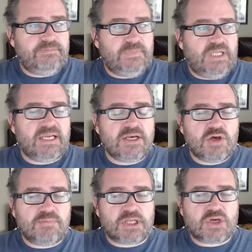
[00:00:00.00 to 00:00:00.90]
I don't
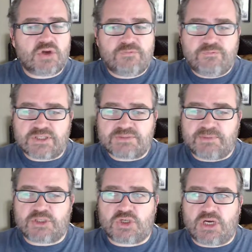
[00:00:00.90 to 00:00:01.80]
know, but I got to fix
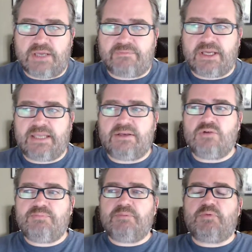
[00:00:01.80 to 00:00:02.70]
my drive. I know
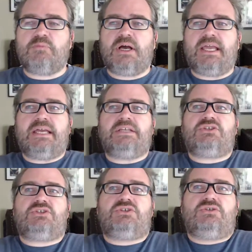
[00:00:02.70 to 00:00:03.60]
people my
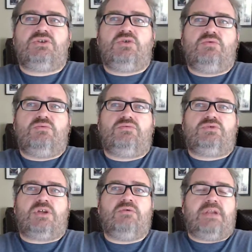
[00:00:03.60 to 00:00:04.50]
age who
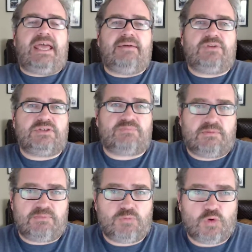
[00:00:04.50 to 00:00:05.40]
don't have this
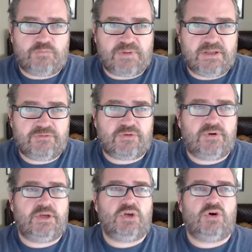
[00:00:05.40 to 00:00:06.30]
problem or have been
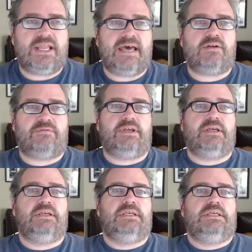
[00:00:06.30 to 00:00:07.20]
through it and got out of it.
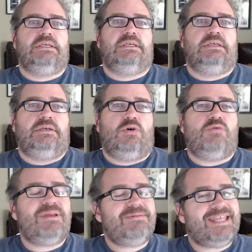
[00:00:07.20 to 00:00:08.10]
Or
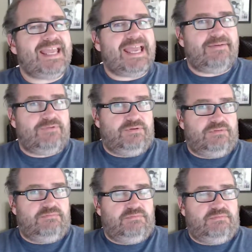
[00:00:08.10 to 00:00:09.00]
maybe they haven't.
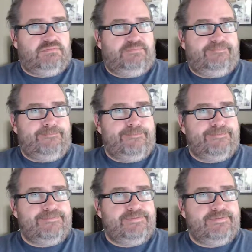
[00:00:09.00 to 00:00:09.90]

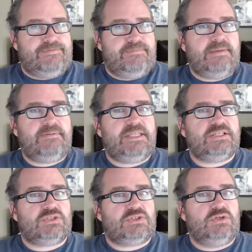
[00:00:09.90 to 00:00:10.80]
Maybe they
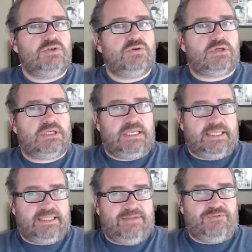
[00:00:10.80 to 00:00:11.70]
just look
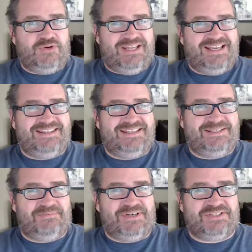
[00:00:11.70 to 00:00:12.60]
like they've got out of their
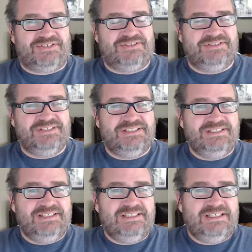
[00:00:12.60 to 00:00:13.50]
depression.
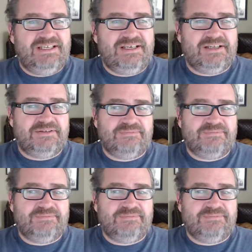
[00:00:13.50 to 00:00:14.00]
I don't know.